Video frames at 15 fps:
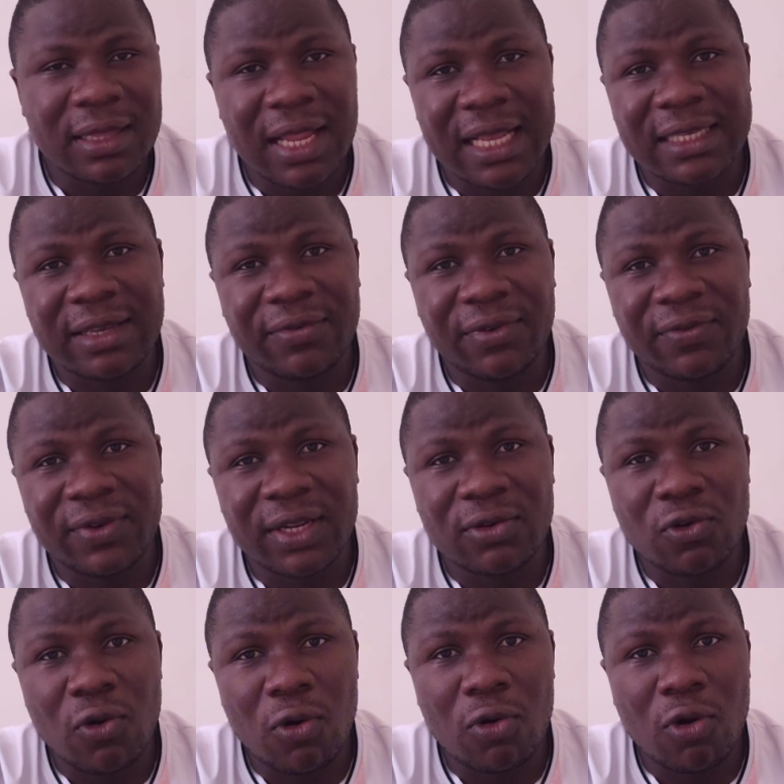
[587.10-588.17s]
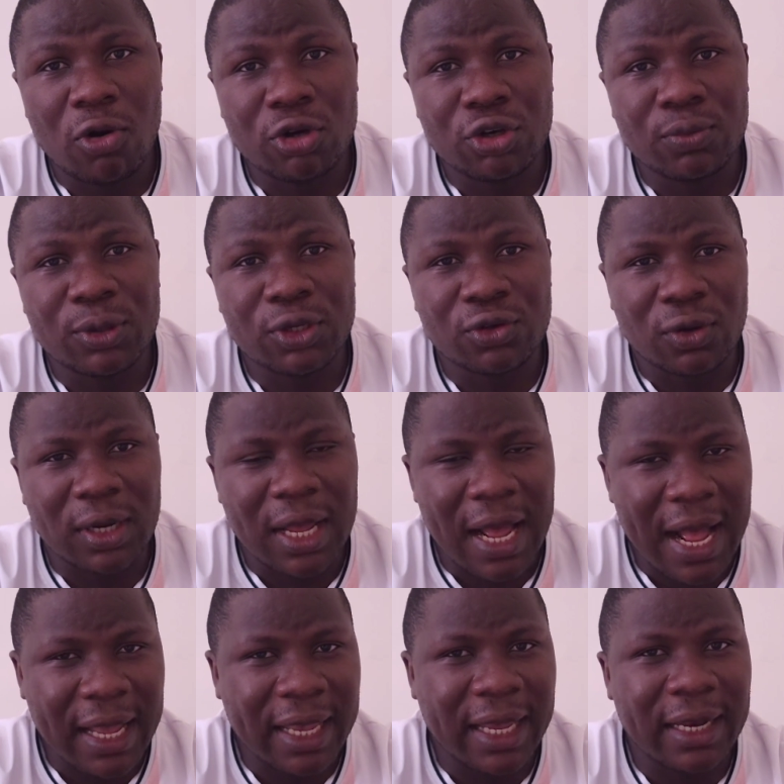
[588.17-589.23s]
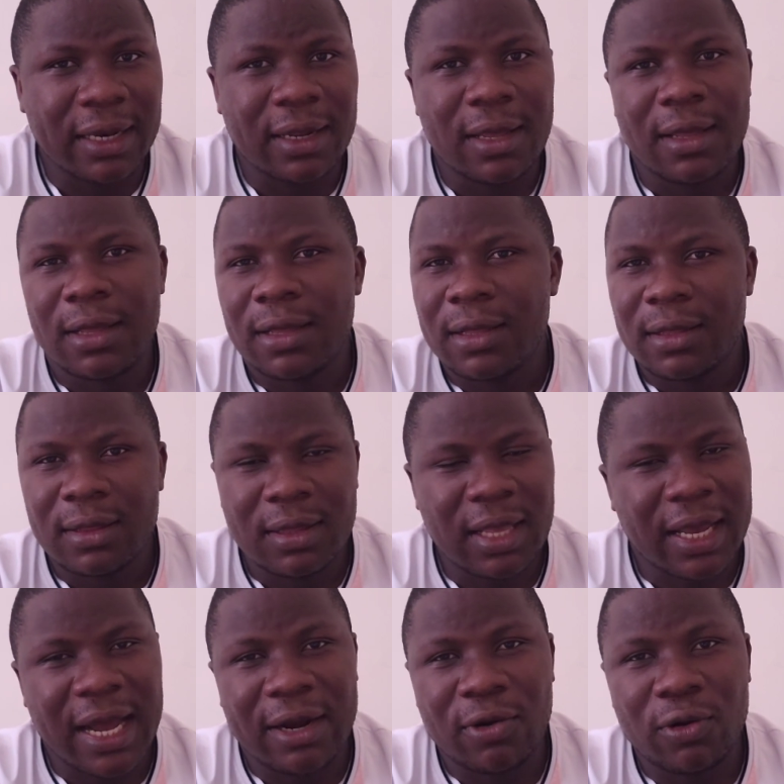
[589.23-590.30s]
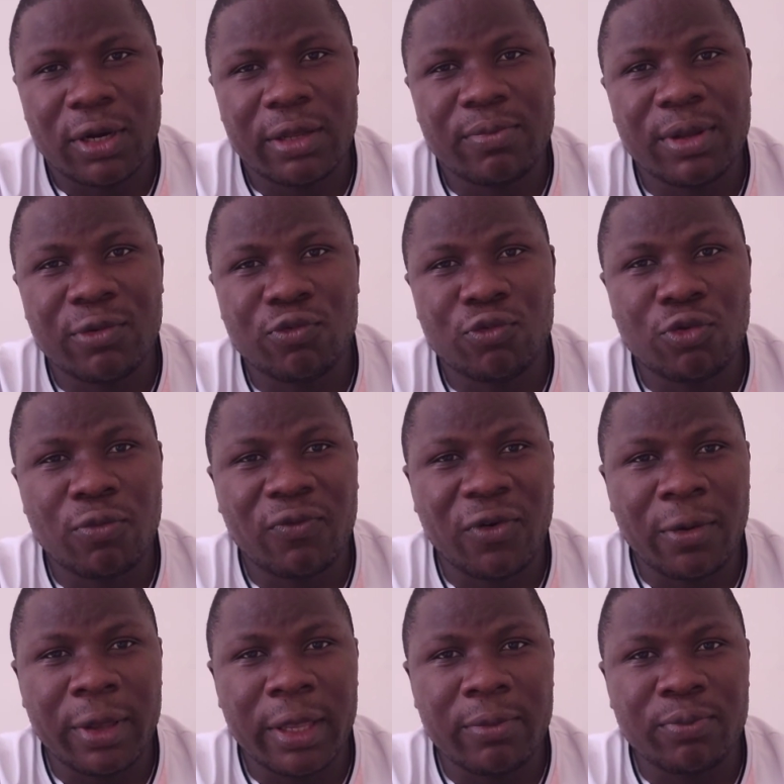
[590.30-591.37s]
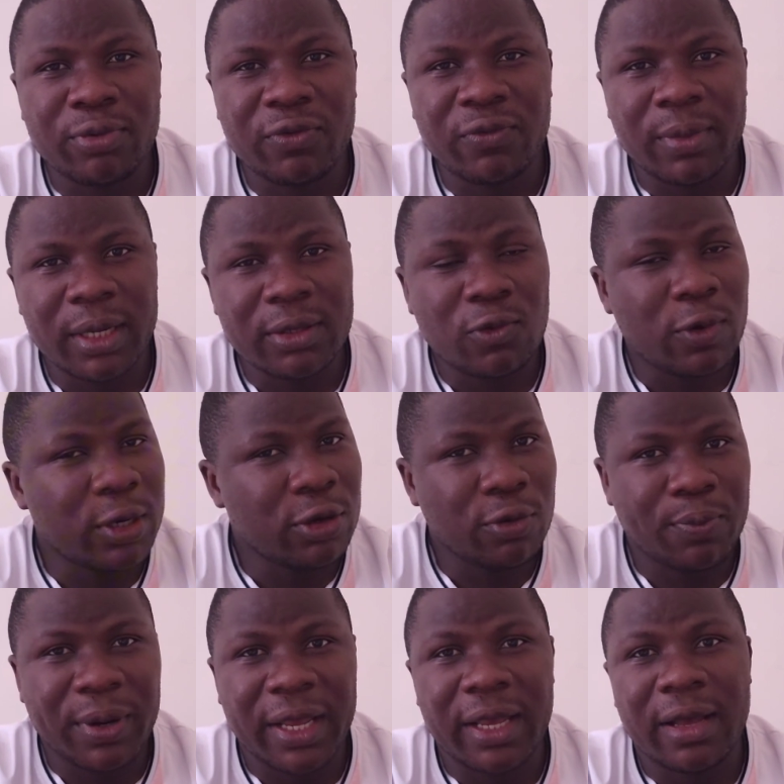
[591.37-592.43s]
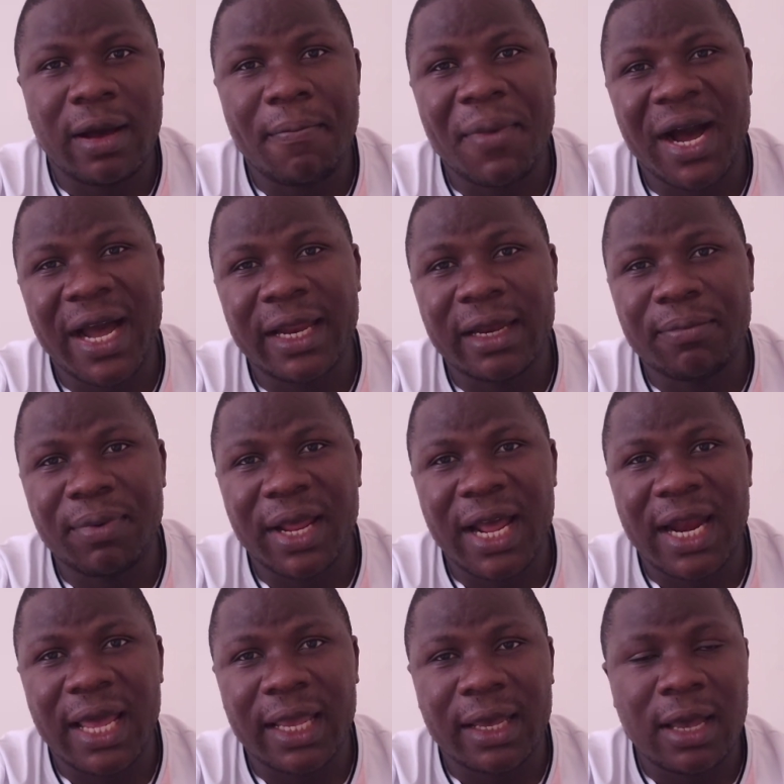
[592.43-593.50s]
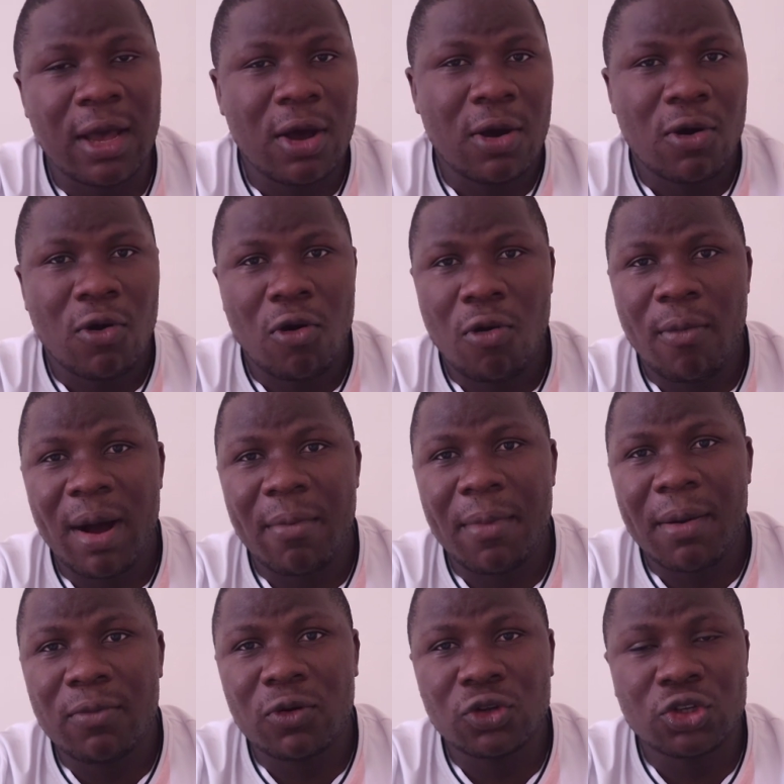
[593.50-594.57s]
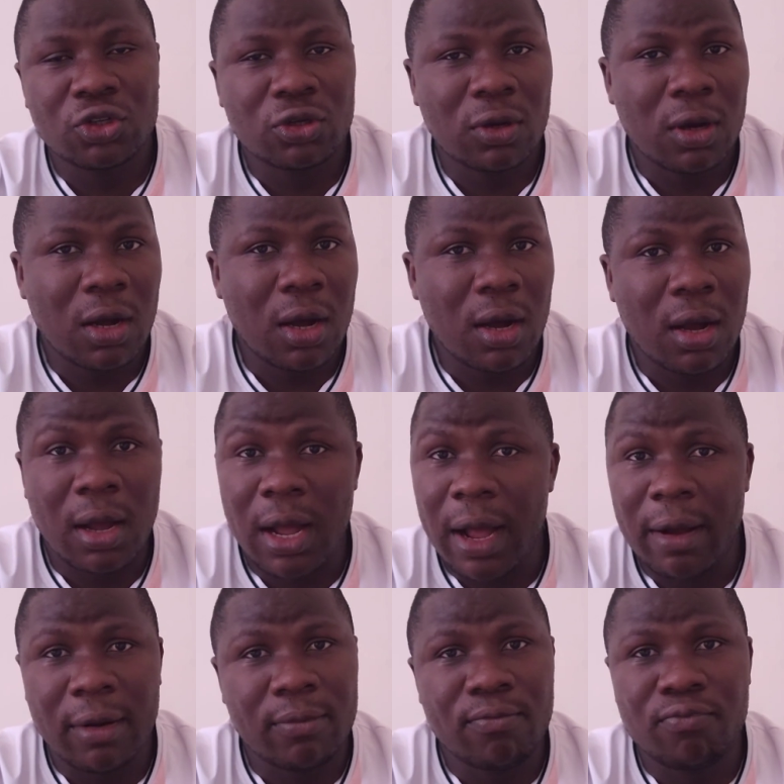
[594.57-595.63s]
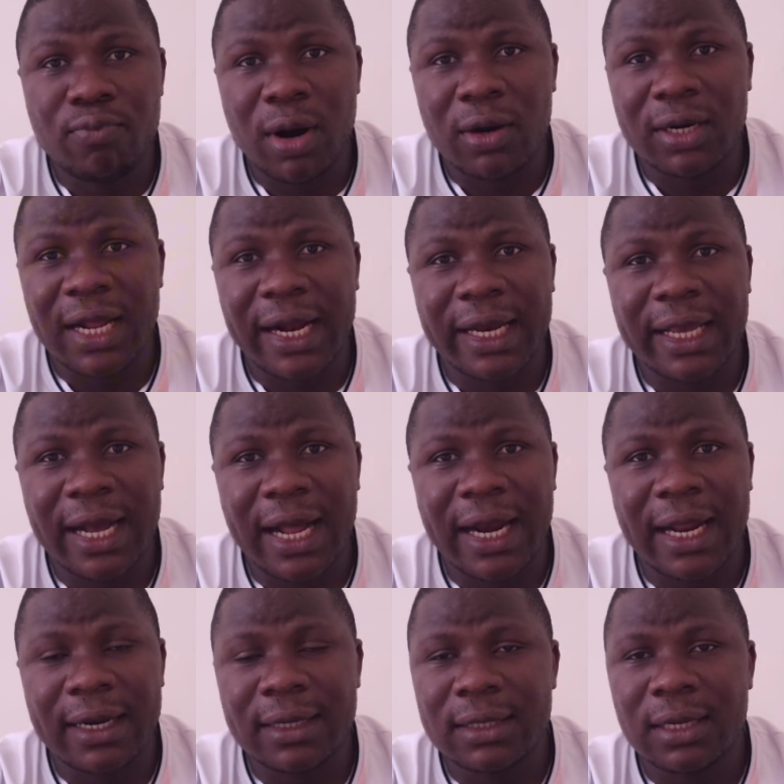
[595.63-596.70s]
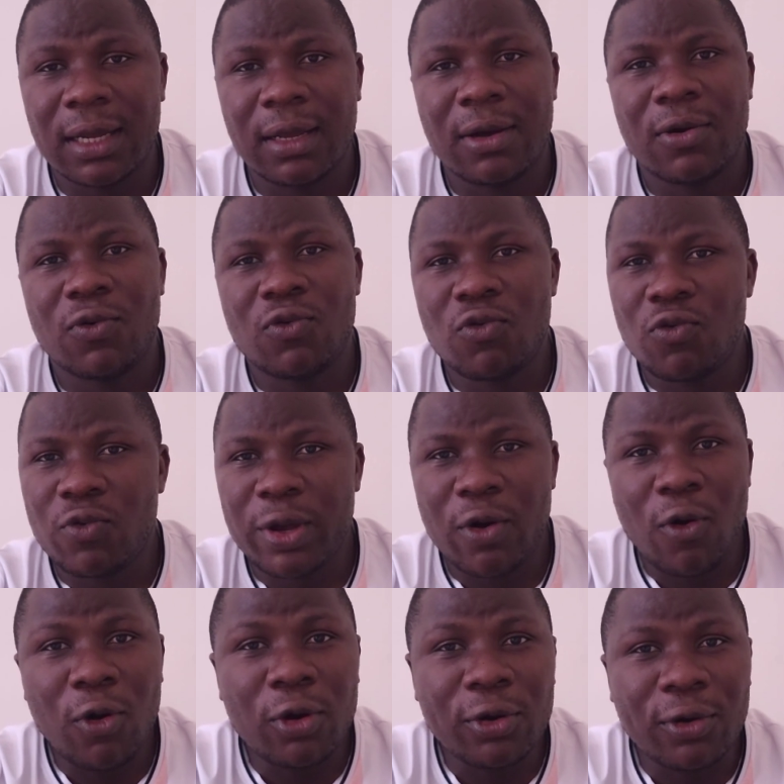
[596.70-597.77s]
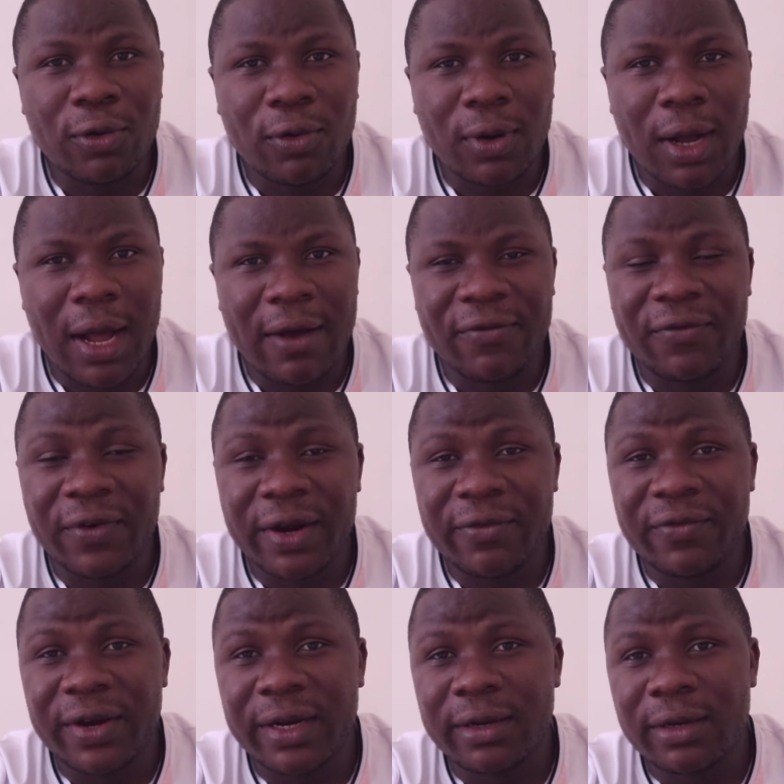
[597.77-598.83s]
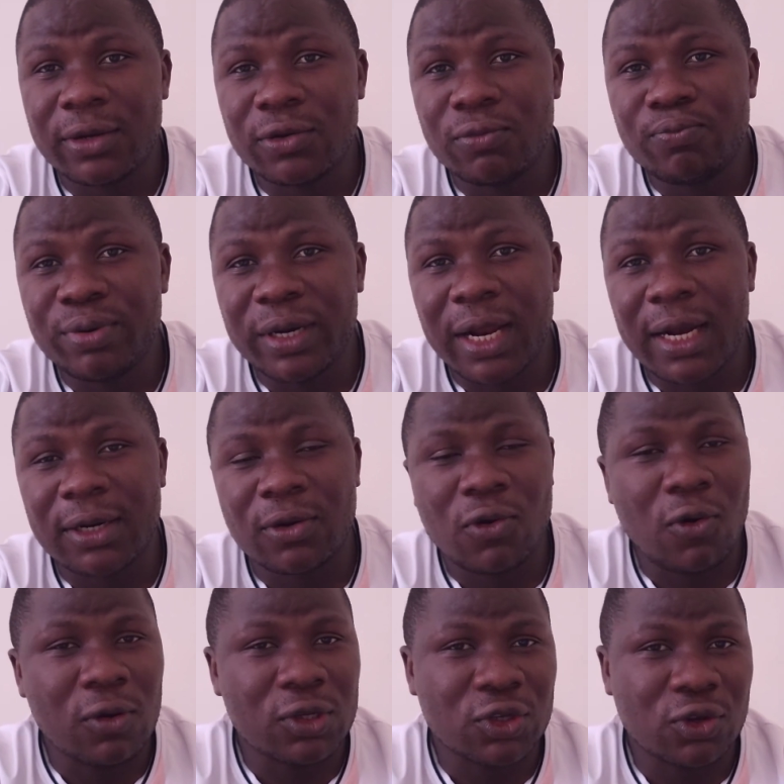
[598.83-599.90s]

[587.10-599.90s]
That's a 15-goal contribution. Okay, there can only be room for improvement when you're playing behind a player like Omar Mamush, Braut Erling Haaland, who we all know very, very brilliant goal